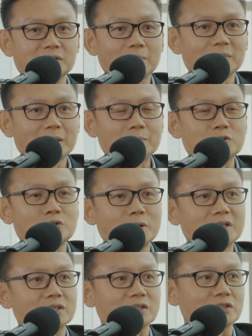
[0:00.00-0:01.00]
Sometimes
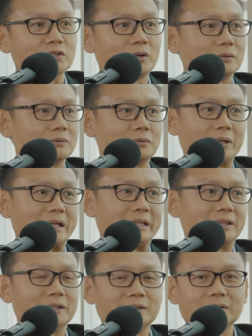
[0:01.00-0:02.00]
stress is not
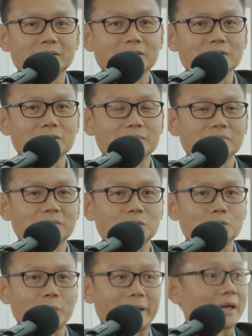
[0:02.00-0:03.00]
related
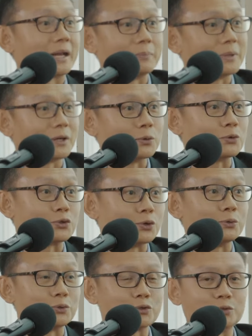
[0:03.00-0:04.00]
to academic
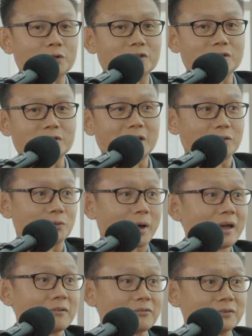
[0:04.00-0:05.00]
also, students tend to
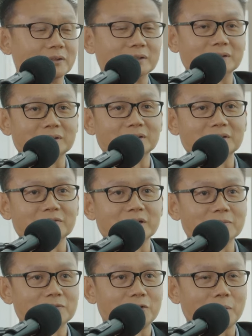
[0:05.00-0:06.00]
have
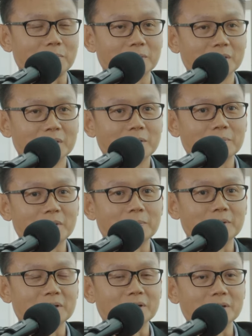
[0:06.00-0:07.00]
developed from
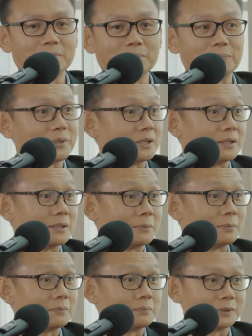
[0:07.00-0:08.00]
maybe
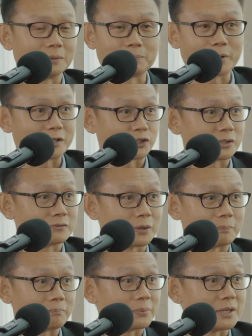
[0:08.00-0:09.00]
peer, the pressure
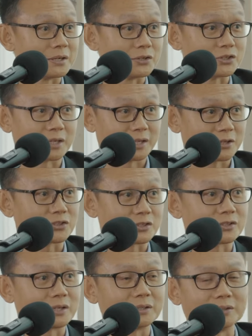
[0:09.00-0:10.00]
from peers and
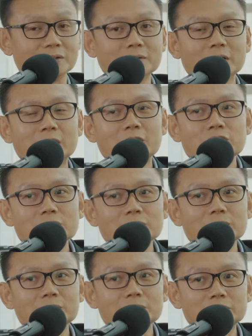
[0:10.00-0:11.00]
etc., you know.
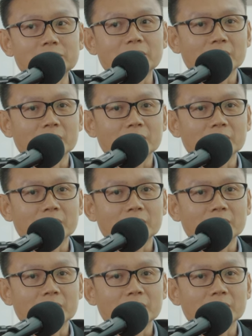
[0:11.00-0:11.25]
So